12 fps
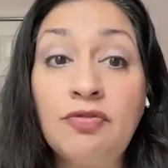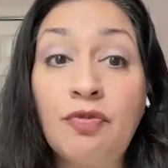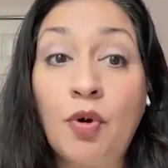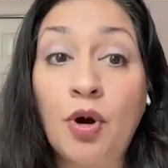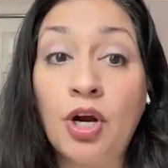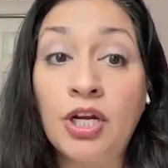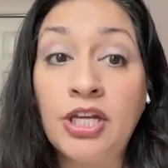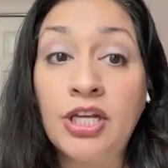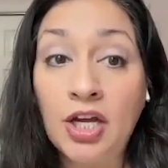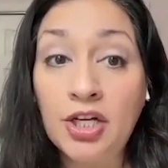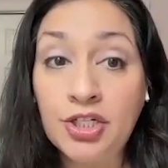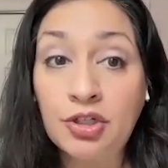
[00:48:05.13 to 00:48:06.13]
for
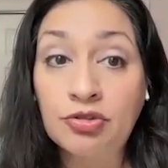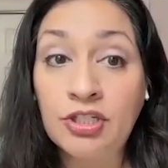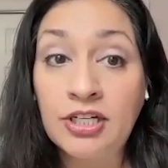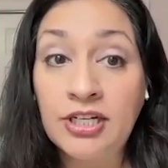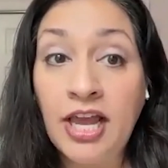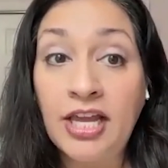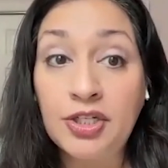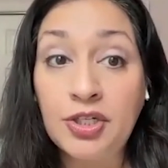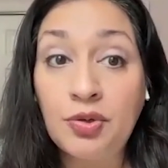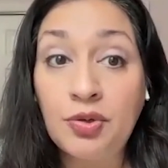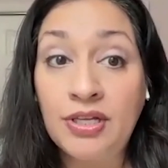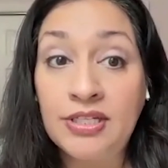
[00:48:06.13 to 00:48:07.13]
young children in
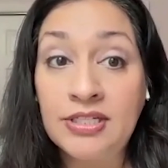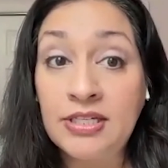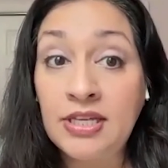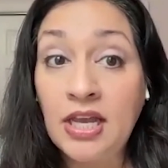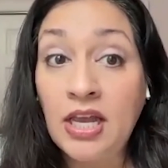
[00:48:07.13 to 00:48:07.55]
K2, is